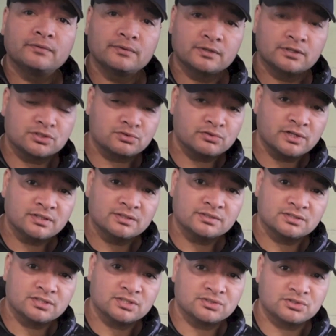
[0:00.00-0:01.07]
the strings,
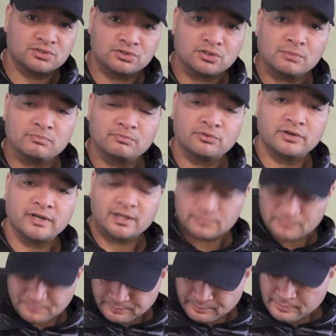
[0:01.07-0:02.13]
just to stop for now.
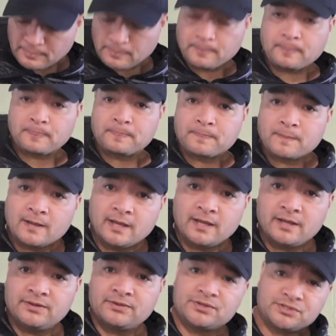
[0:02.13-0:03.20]

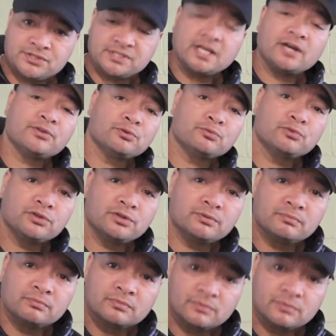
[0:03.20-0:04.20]
And this is how the rhythm